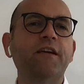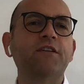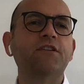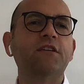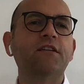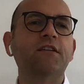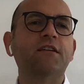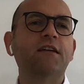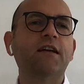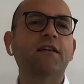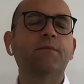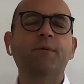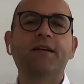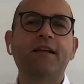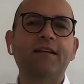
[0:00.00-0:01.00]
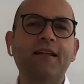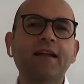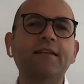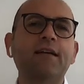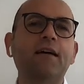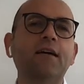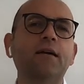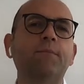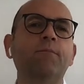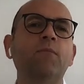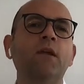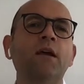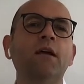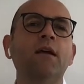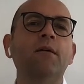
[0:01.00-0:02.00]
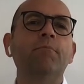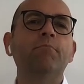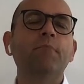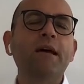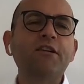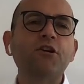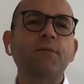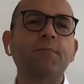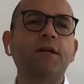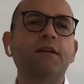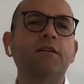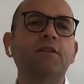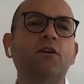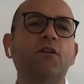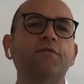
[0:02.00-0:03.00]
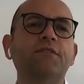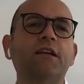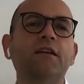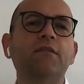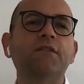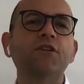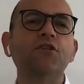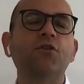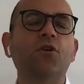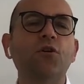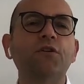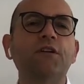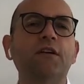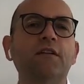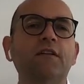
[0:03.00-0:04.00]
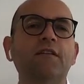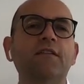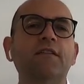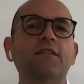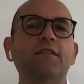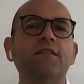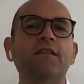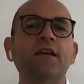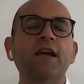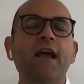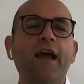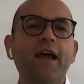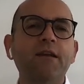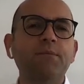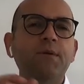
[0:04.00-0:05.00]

actually the case. But at that time, measurement of television audiences had